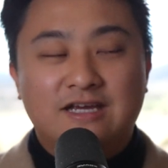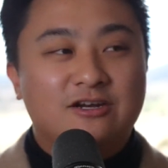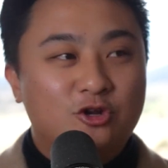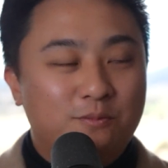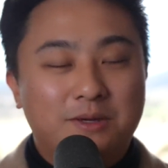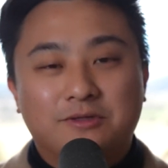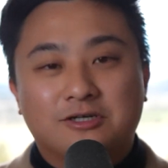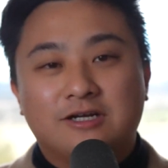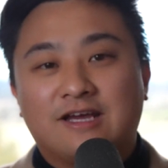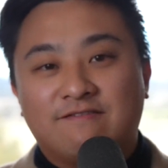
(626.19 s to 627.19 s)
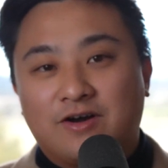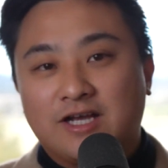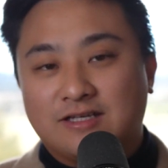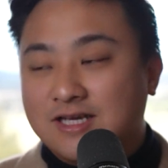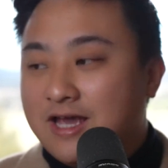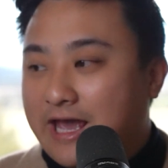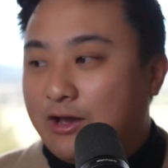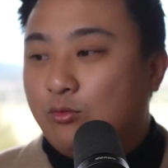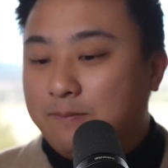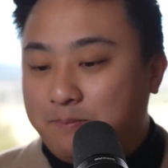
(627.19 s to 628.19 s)
They know people are going to get violent.
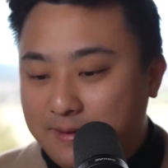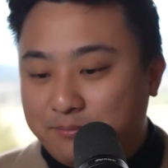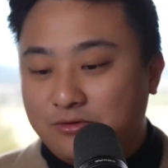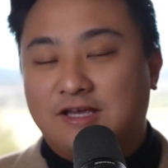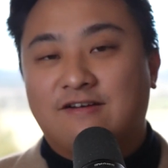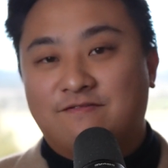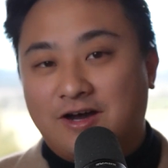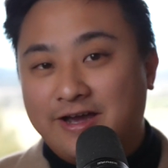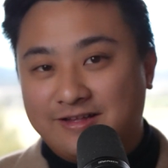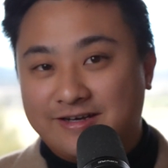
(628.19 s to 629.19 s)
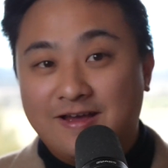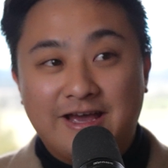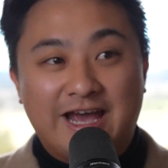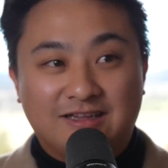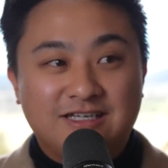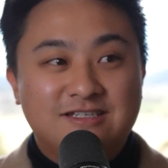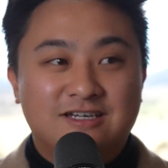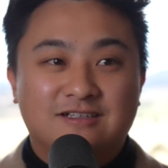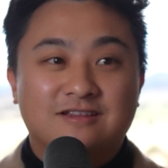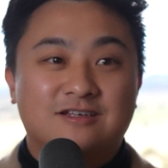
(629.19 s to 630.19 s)
And when people get violent, at least
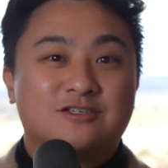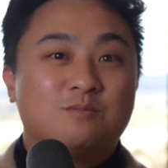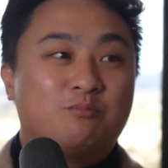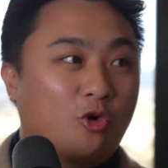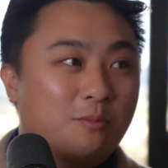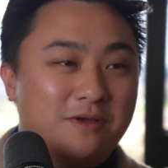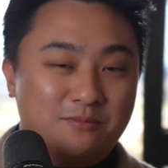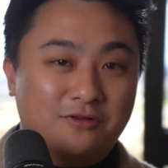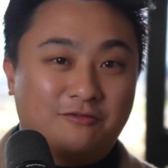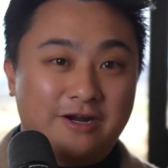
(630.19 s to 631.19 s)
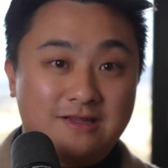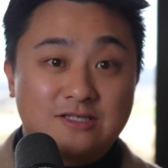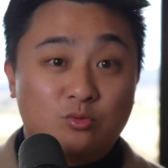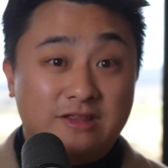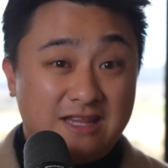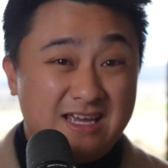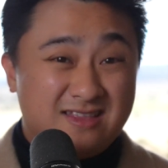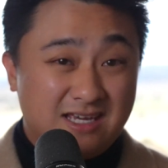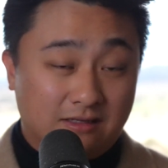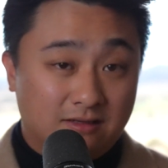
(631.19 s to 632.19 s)
kill the poor people, right? That's what they
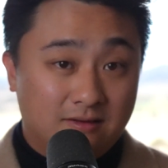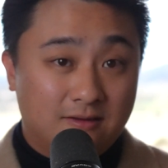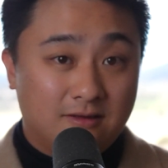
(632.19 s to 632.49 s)
think.